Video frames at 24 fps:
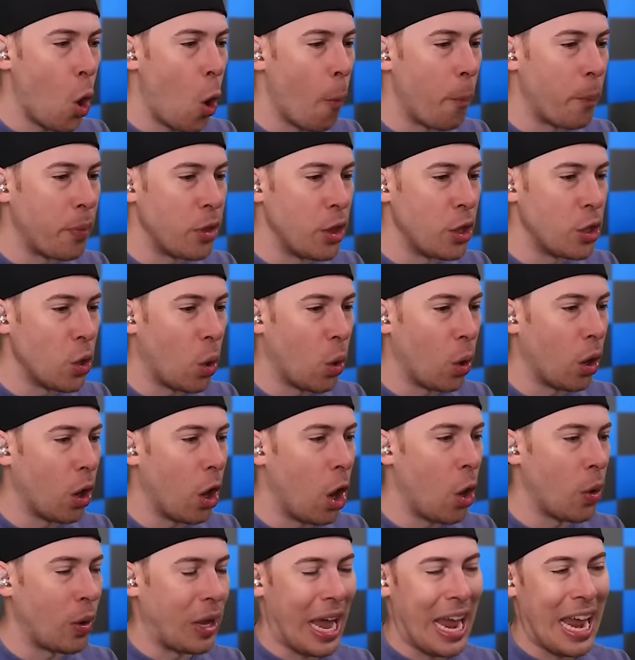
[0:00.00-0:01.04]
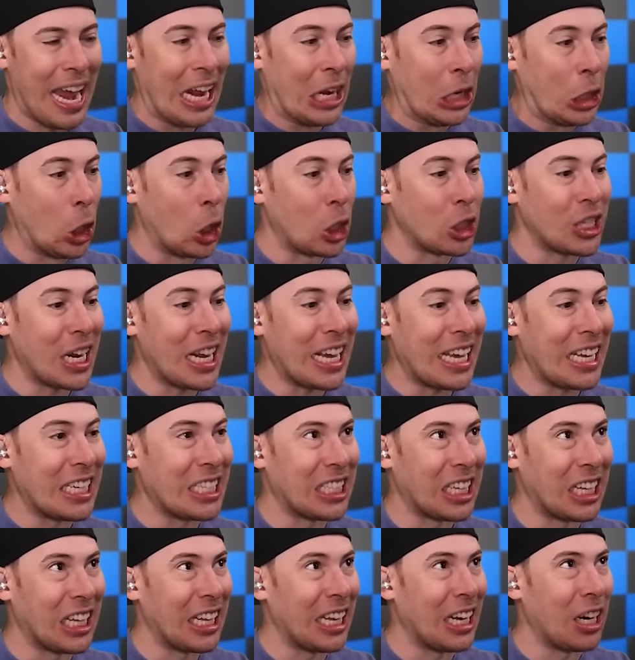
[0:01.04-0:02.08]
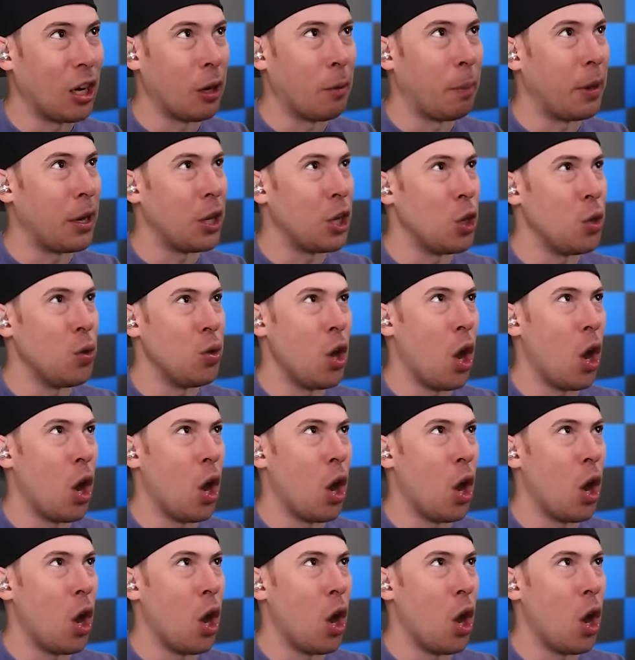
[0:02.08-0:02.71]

open the door. Okay, it looks like it's clear, but you